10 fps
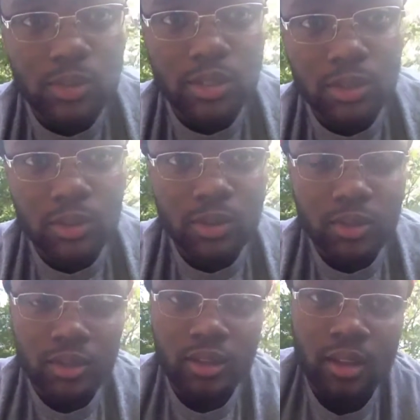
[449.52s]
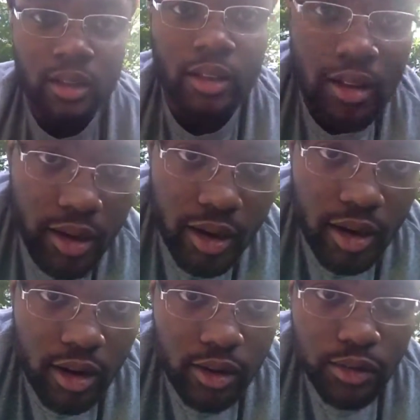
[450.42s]
2
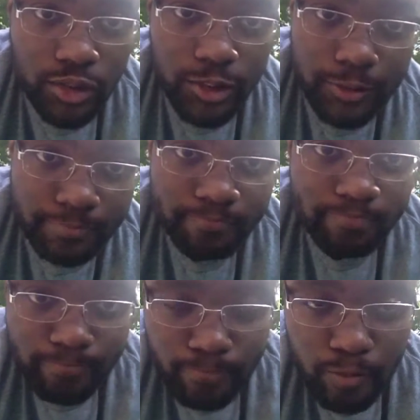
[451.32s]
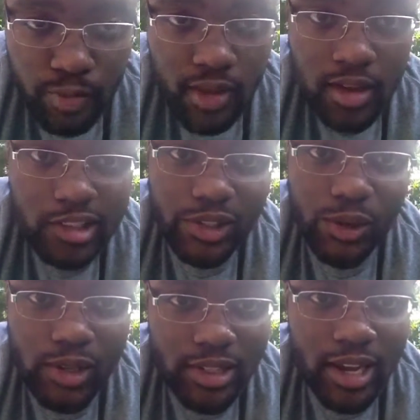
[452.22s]
of
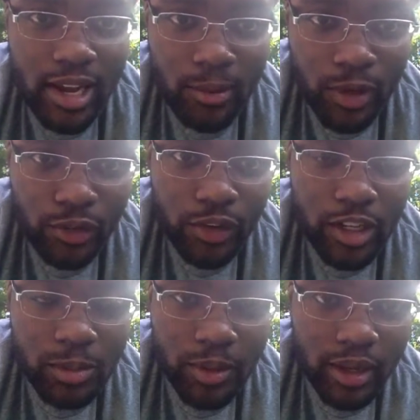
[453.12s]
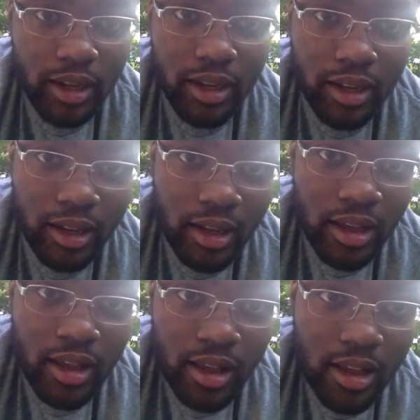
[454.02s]
Story Time with a Fresh Pair.
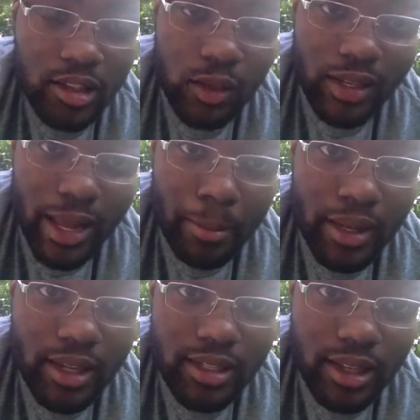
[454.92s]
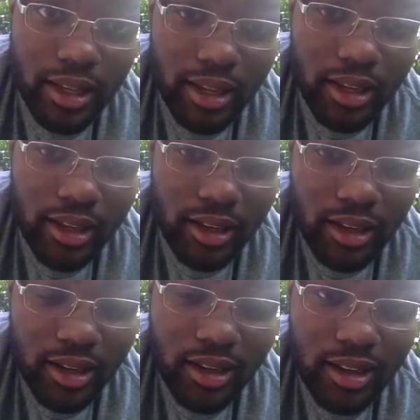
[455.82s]
So with that being said,
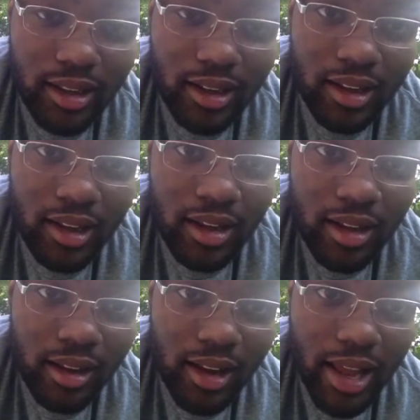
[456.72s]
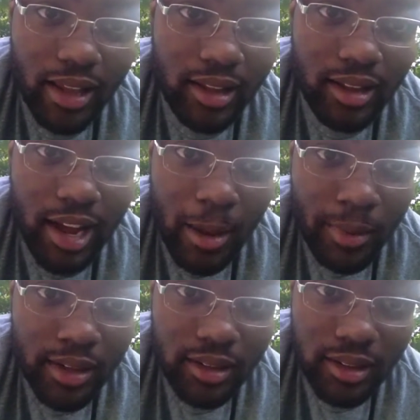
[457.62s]
like,
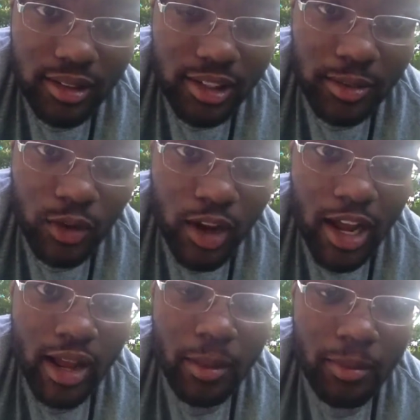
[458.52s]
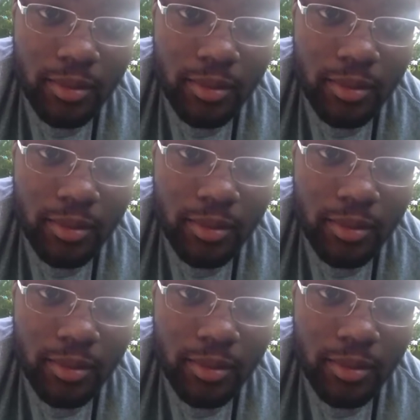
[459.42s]
comment, subscribe,